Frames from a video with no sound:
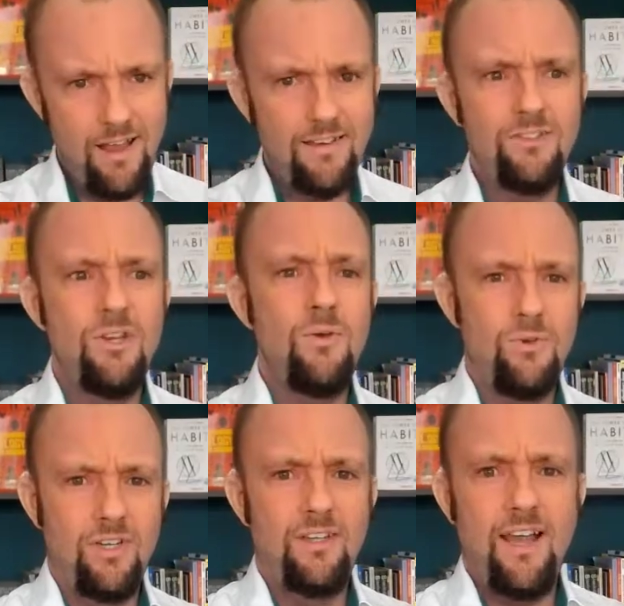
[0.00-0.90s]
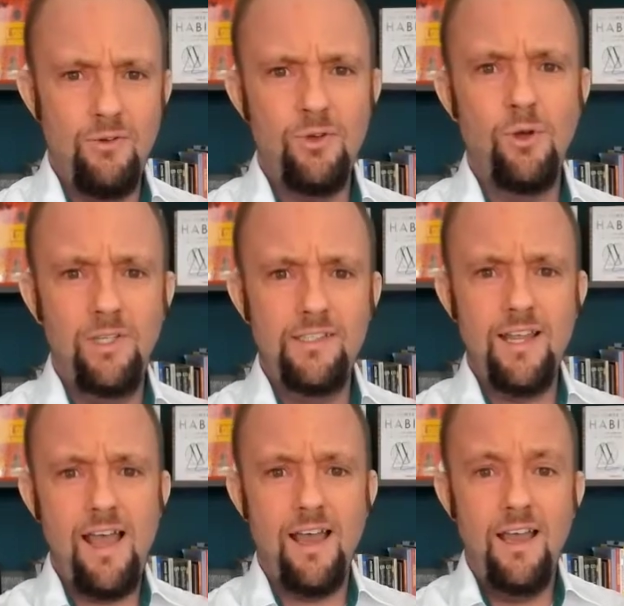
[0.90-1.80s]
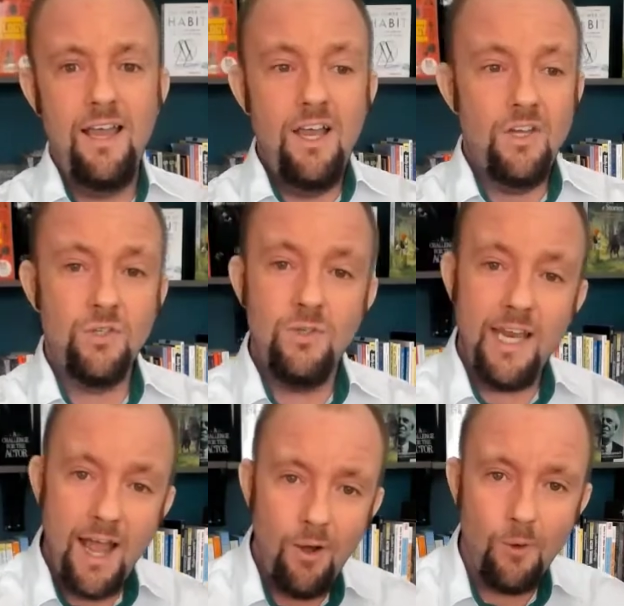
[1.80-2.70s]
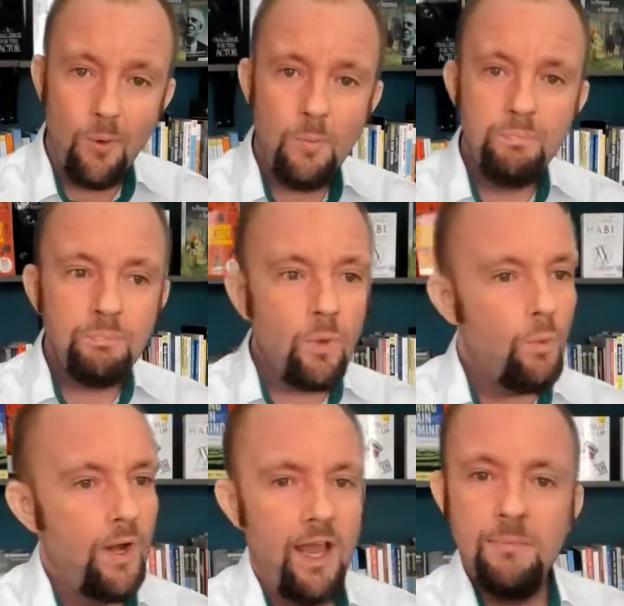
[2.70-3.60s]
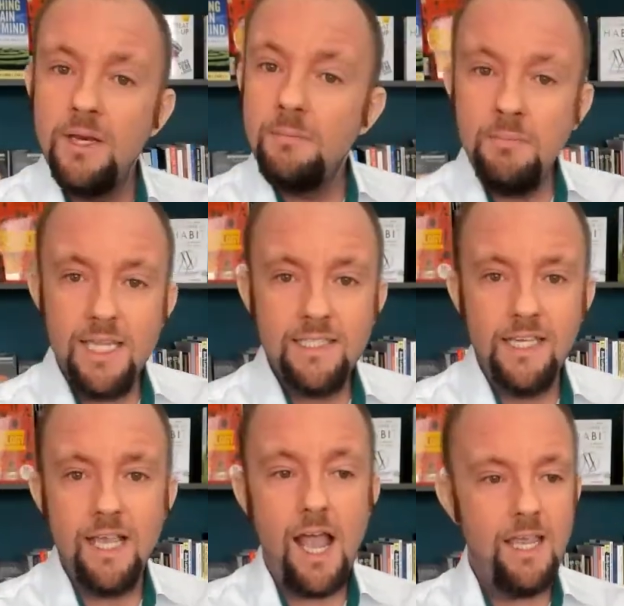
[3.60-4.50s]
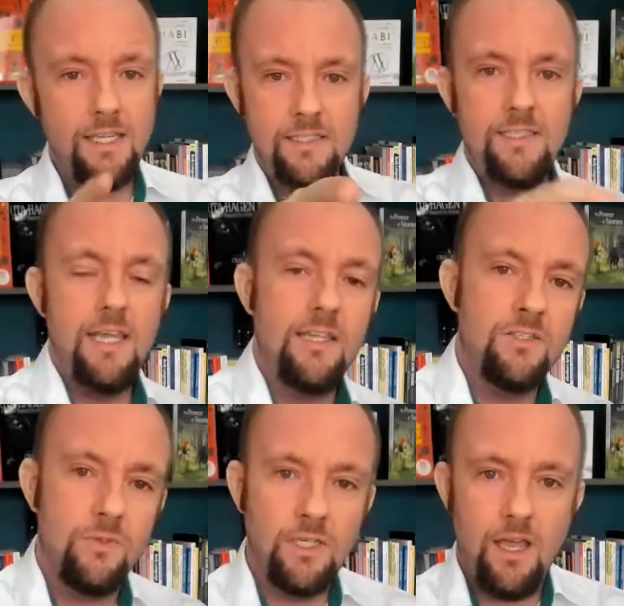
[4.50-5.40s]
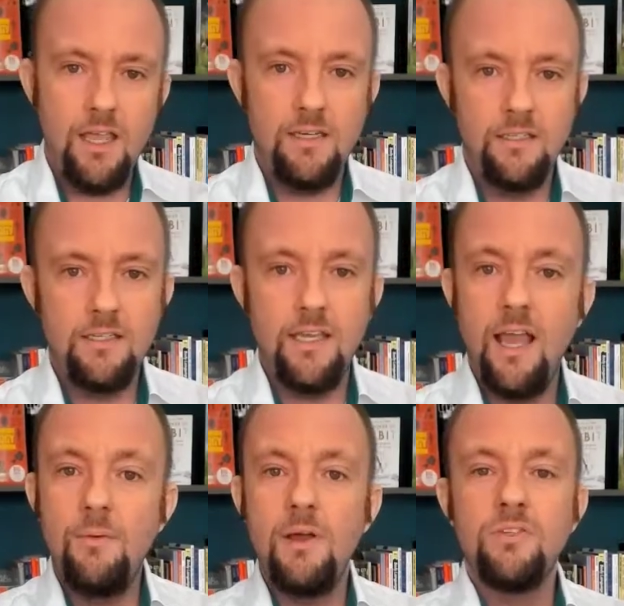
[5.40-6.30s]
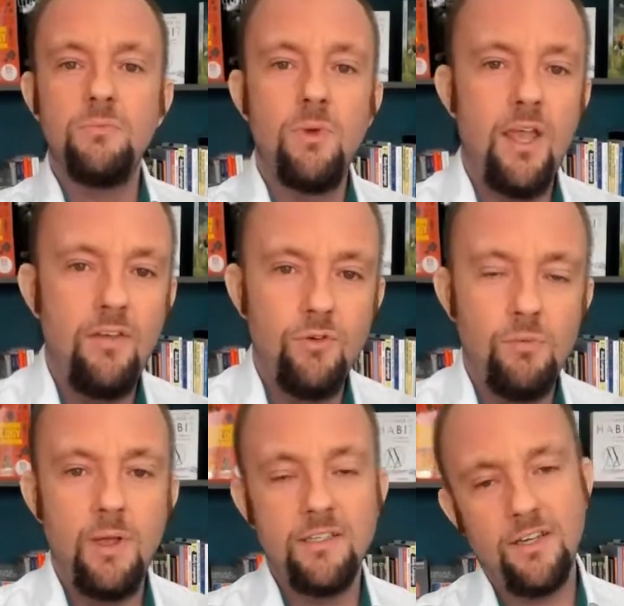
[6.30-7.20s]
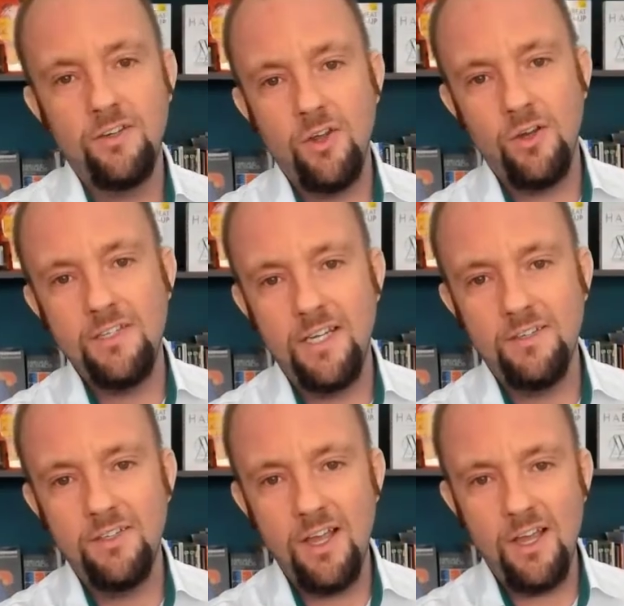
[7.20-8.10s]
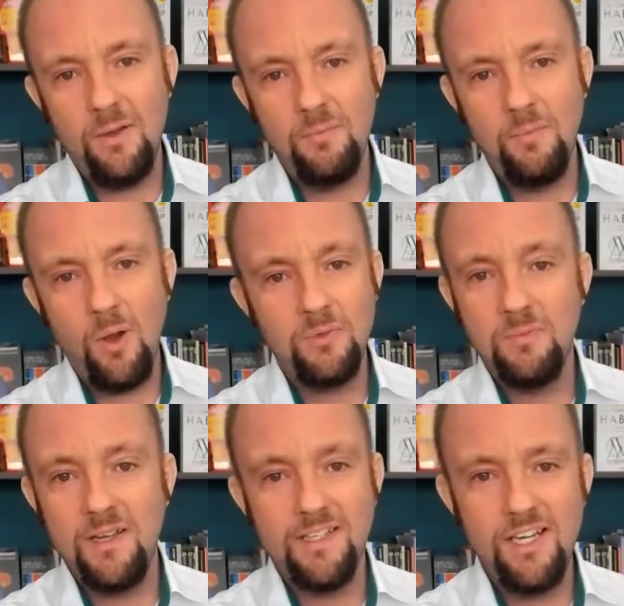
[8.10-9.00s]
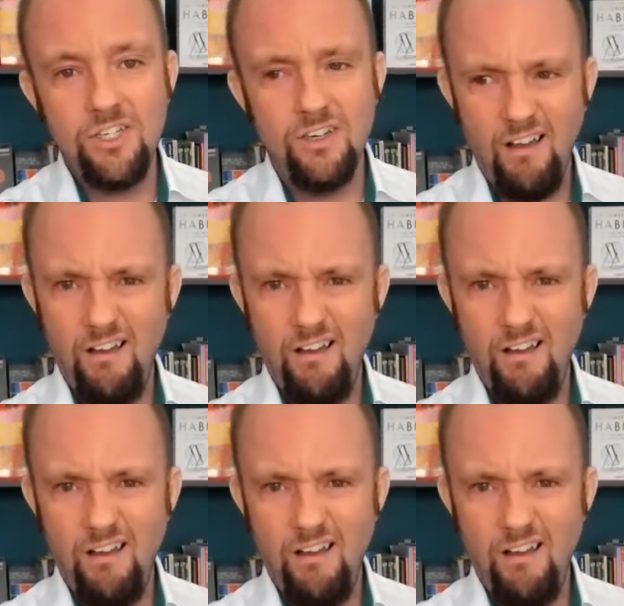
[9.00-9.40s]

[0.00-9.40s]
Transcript: Dude, how cool is that? So now, when I'm in a meeting, I can say this to a client and say, how about some behavioral based content optimization?